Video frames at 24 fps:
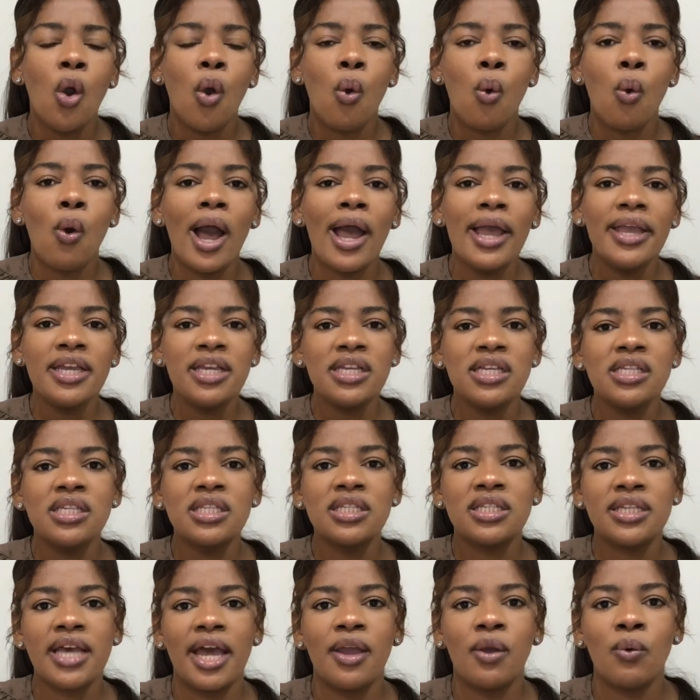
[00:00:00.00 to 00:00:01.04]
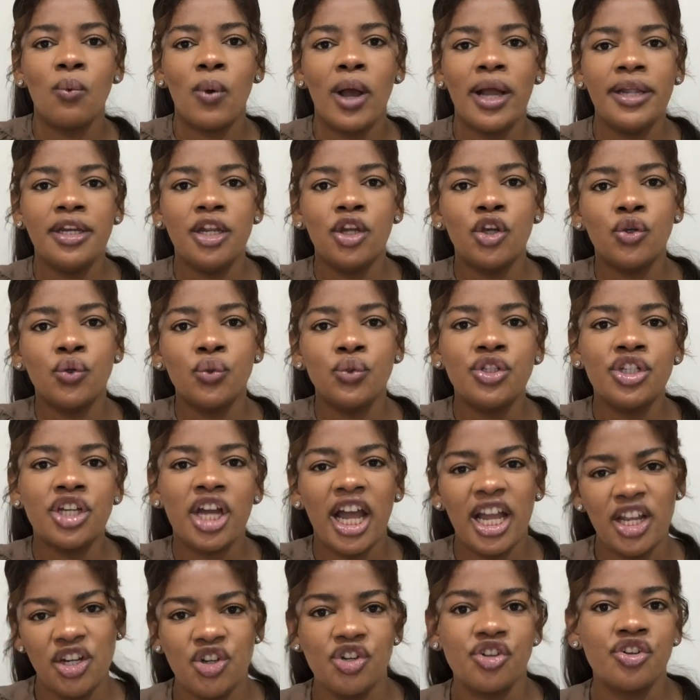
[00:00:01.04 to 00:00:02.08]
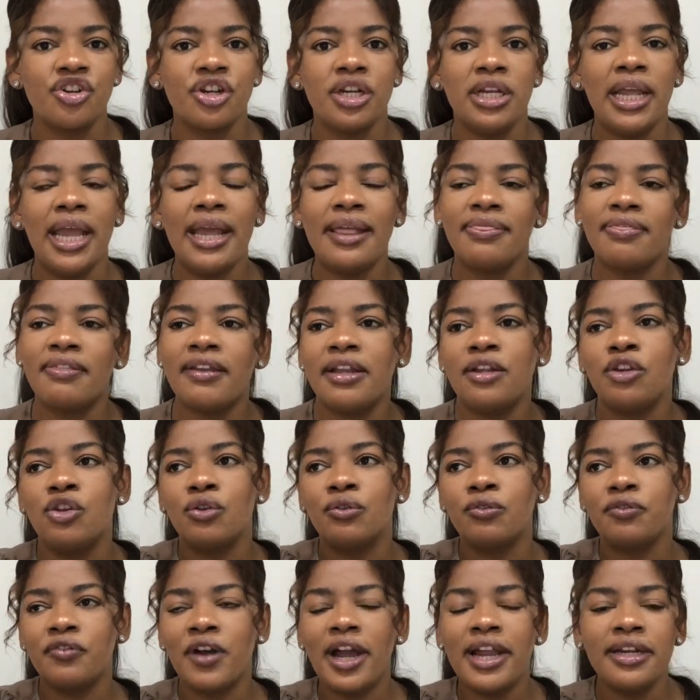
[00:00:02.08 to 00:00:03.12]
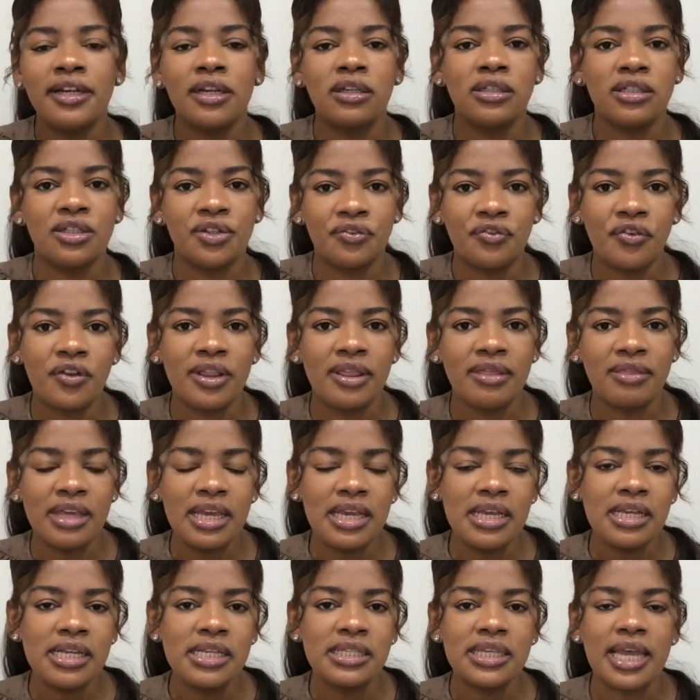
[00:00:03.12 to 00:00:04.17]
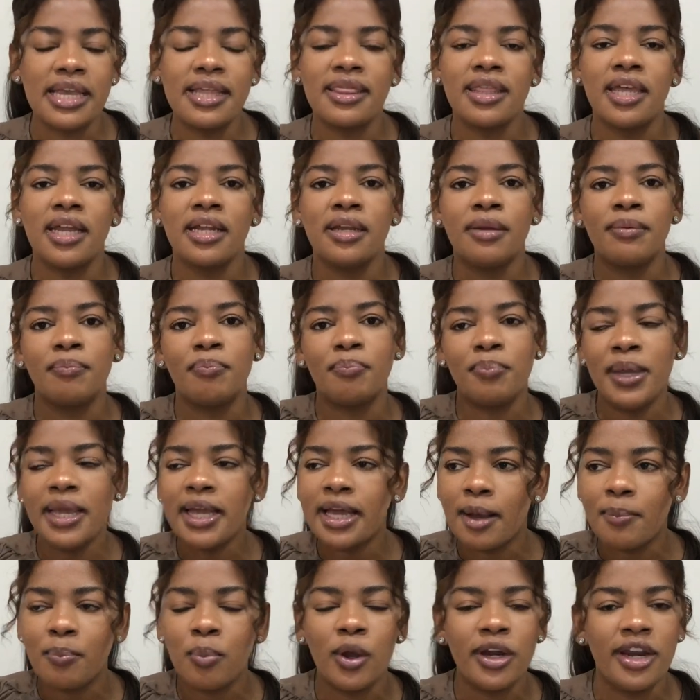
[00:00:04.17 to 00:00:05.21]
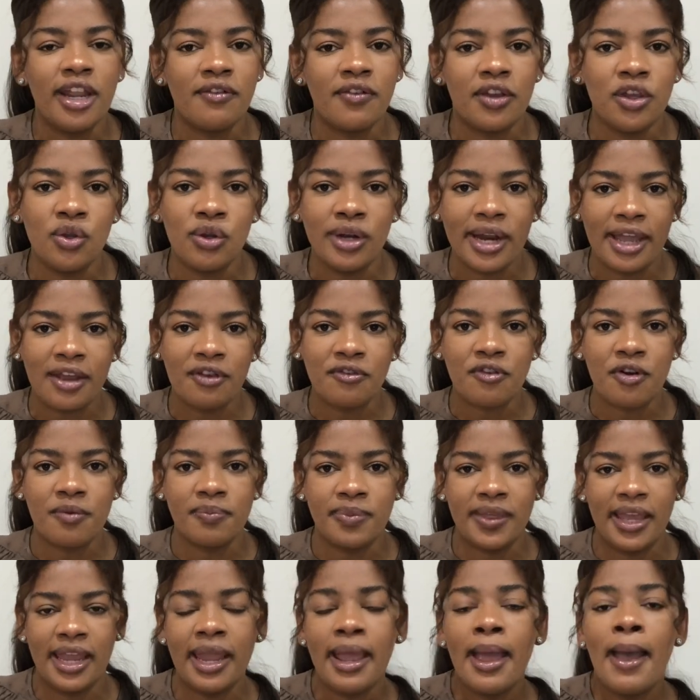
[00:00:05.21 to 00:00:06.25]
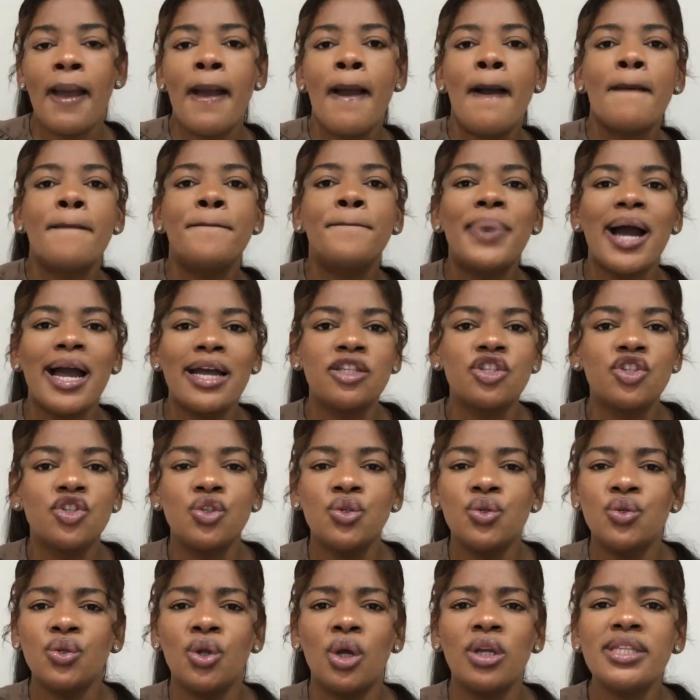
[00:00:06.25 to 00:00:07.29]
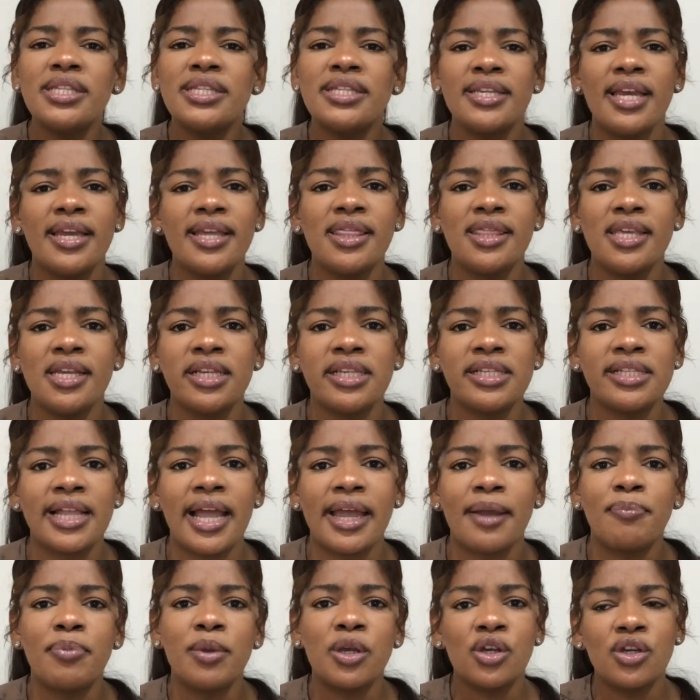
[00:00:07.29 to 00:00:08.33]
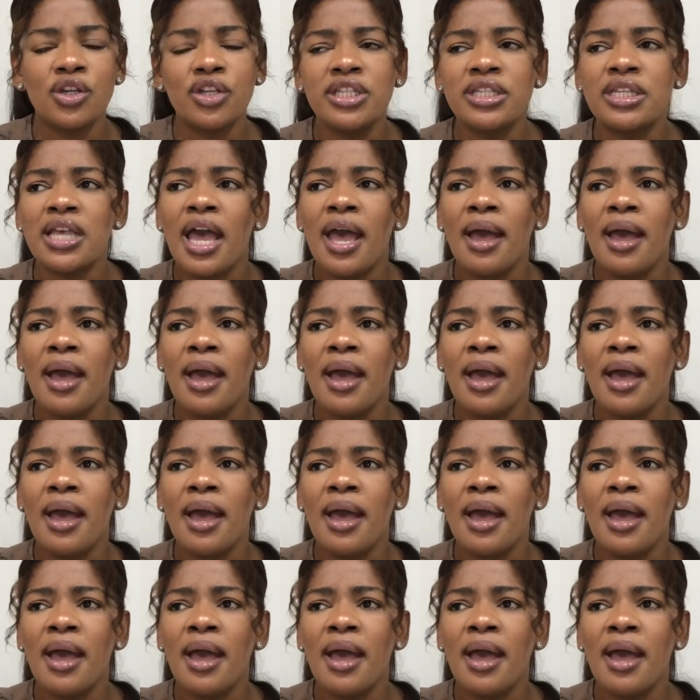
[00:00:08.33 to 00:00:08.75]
why is Taiwan a good country? And then you'll find out different things and then pick up whatever you like from there. But do not say things like, because